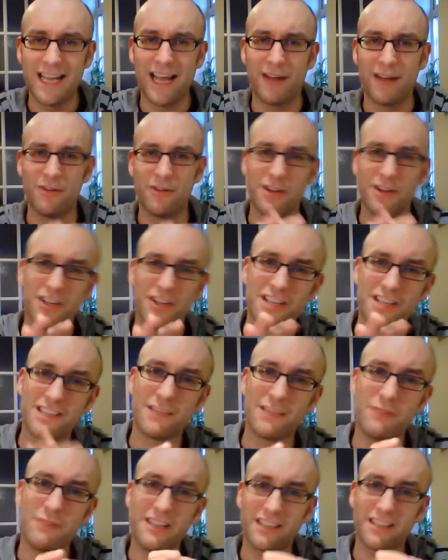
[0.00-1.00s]
And Jesus
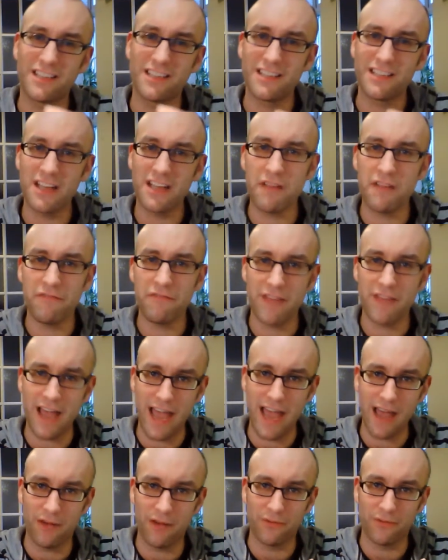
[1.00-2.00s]
says we need to snuff that
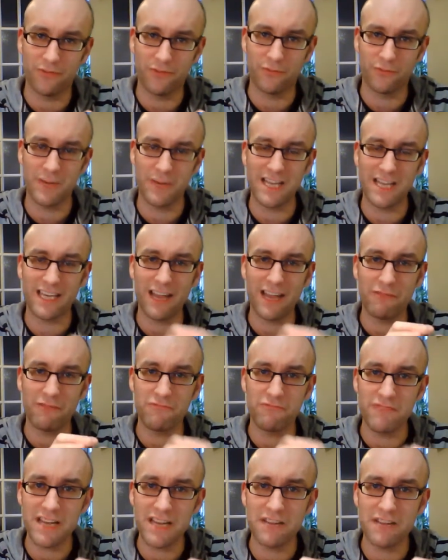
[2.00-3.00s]
out. So we need to get
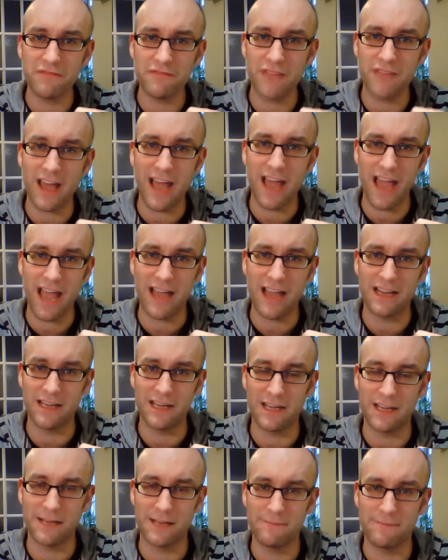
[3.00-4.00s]
rid of that
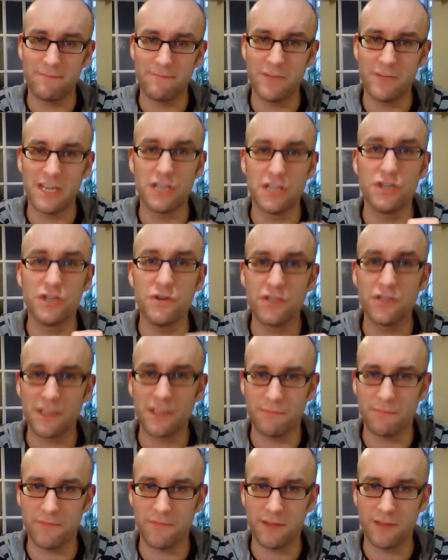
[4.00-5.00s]
anger. We need to do
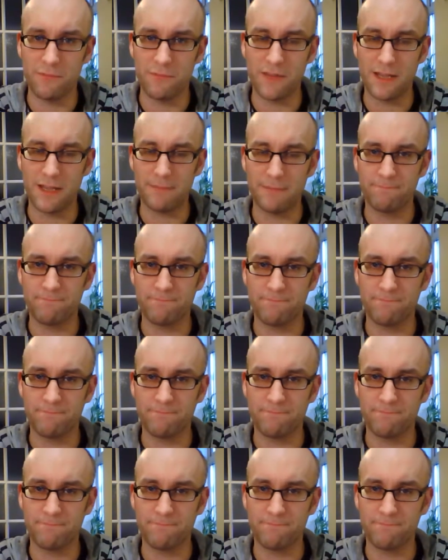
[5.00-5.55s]
something with it.